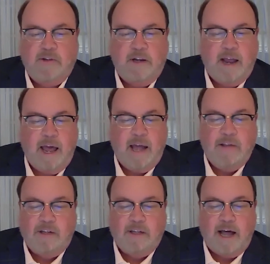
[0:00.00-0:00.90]
and it
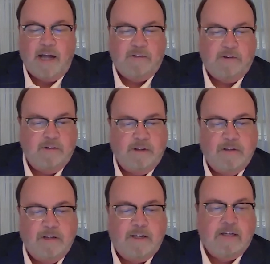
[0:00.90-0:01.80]
adds a lot to
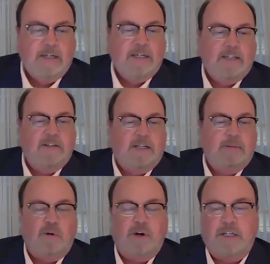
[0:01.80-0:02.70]
the
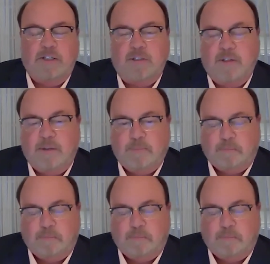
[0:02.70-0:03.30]
deliberations.